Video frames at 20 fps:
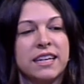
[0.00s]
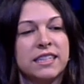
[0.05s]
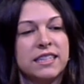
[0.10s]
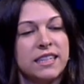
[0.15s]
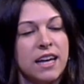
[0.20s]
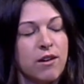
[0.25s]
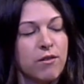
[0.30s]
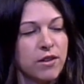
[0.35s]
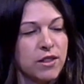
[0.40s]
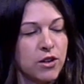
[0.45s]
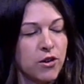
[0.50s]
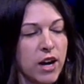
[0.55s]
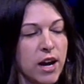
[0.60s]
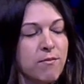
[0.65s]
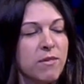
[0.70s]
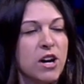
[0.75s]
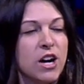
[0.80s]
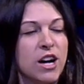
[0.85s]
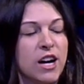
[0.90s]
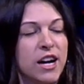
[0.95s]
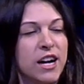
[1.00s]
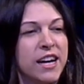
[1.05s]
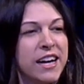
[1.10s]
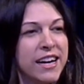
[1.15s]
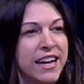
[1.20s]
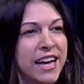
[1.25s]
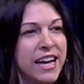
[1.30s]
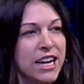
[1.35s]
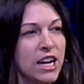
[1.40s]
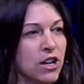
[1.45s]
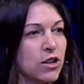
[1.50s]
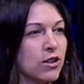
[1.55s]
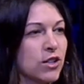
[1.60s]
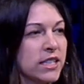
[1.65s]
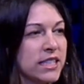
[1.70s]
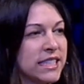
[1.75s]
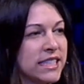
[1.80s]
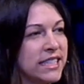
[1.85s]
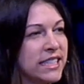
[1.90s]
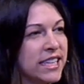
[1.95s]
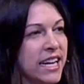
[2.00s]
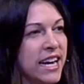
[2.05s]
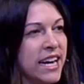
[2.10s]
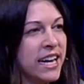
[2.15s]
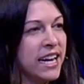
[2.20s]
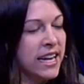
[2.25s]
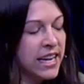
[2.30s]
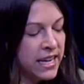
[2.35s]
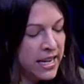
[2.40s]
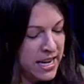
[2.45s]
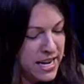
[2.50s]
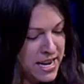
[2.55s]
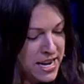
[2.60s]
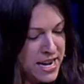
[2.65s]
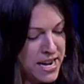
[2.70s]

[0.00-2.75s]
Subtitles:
He sat with grandma and uncle instead.